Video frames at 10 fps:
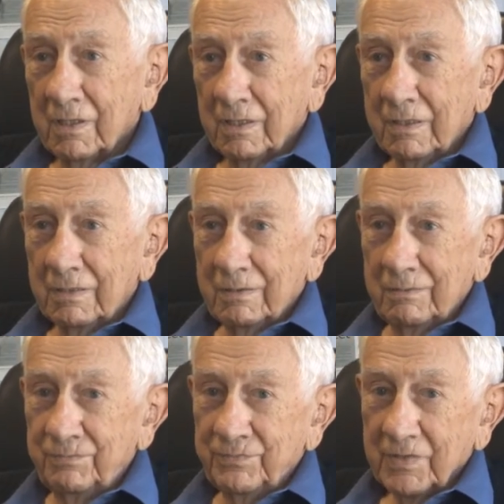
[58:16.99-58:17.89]
And
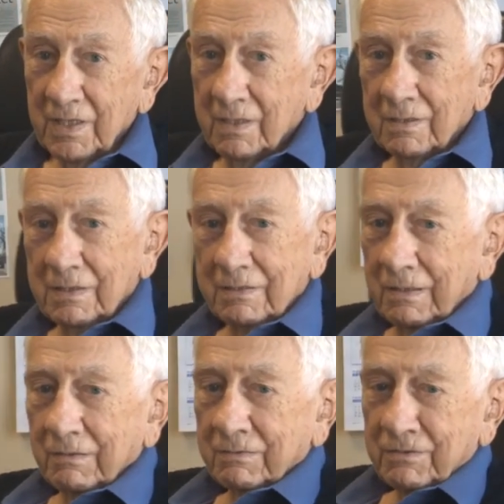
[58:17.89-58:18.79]
they said,
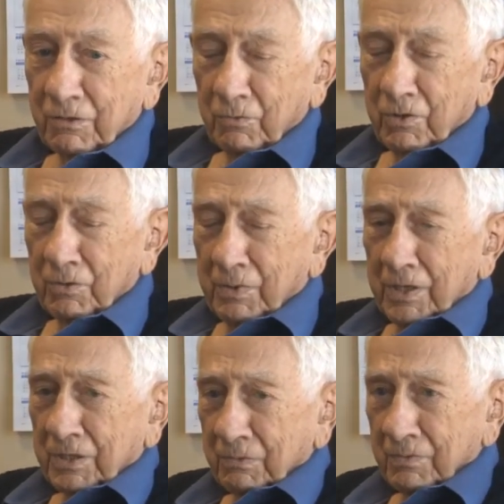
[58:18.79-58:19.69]
no, don't worry about
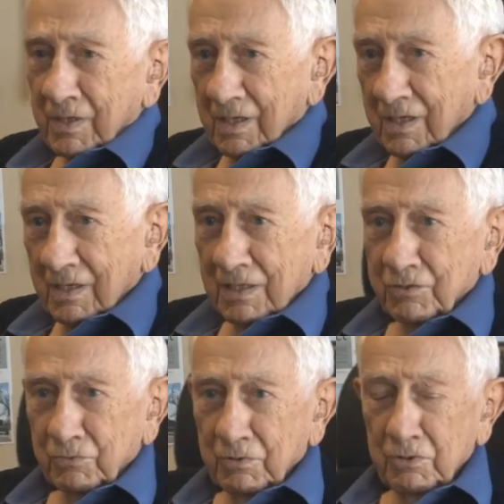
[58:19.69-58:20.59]
him. I
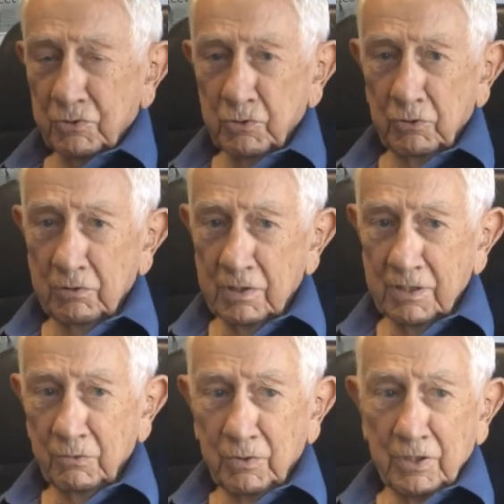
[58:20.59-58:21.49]
said, you sure? I
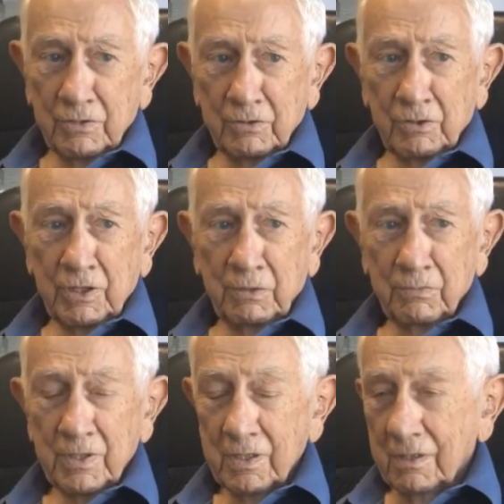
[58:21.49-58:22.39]
don't want to hurt him.
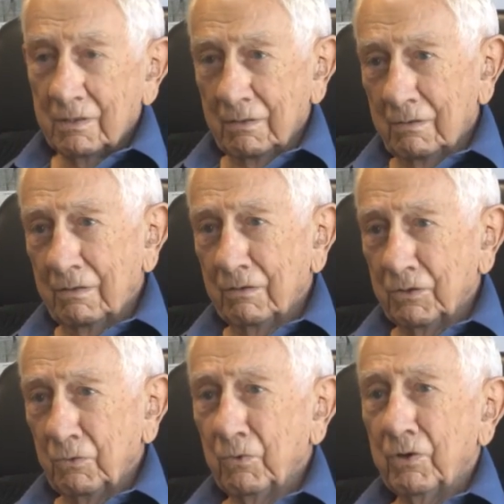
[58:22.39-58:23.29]
No, no,
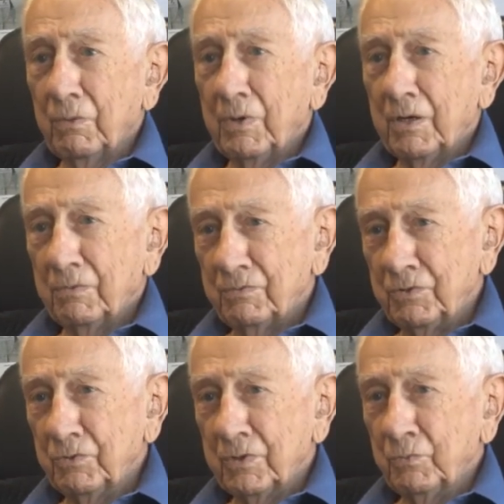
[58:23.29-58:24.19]
don't worry about him.
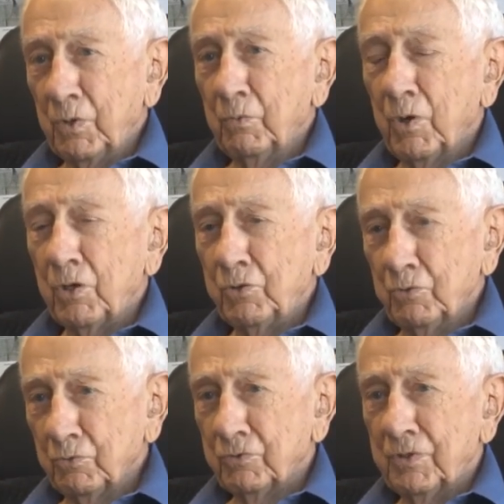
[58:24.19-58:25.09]
You, we want
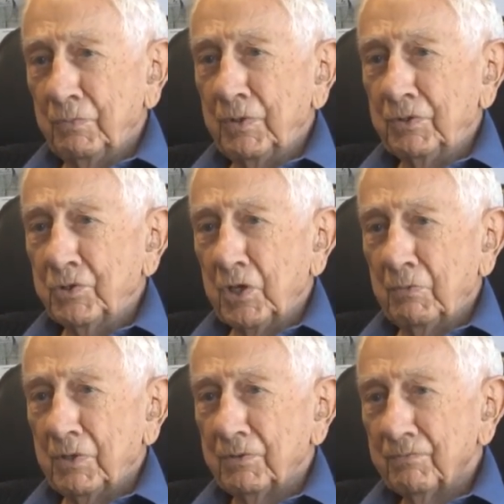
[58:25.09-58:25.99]
you to be
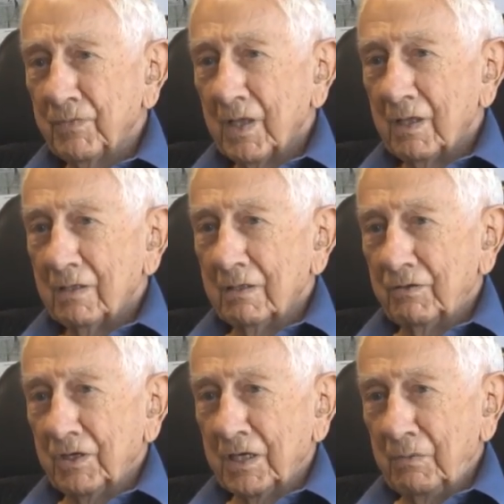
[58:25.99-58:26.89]
chairman of
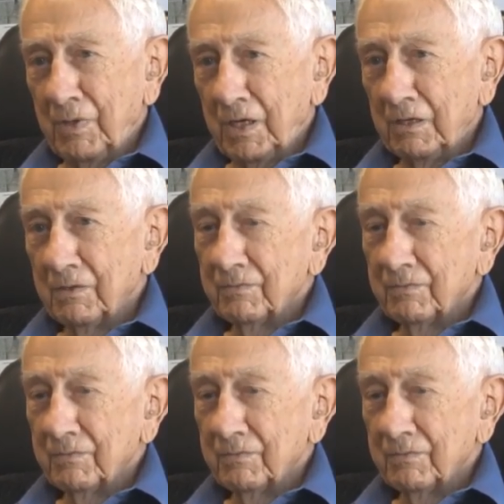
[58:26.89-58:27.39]
the committee.